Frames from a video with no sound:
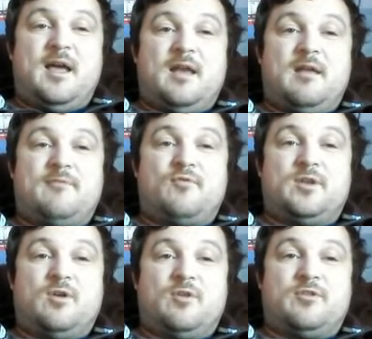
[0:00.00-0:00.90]
and I've already
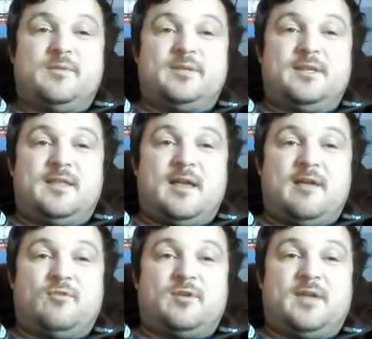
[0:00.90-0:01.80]
got them you see that
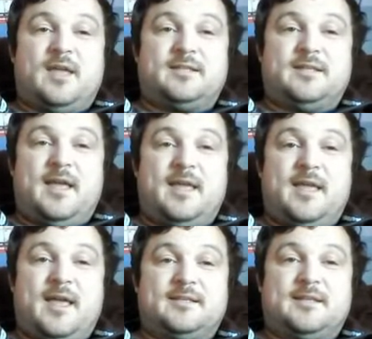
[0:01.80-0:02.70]
I've got get it
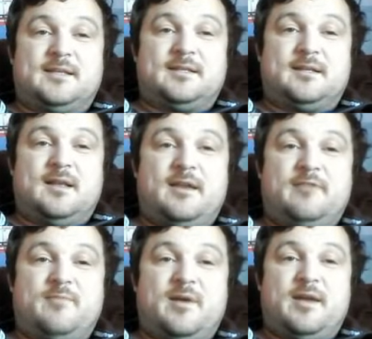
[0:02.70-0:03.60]
AS that's a client
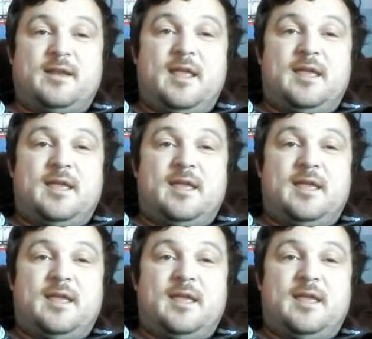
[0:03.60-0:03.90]
of mine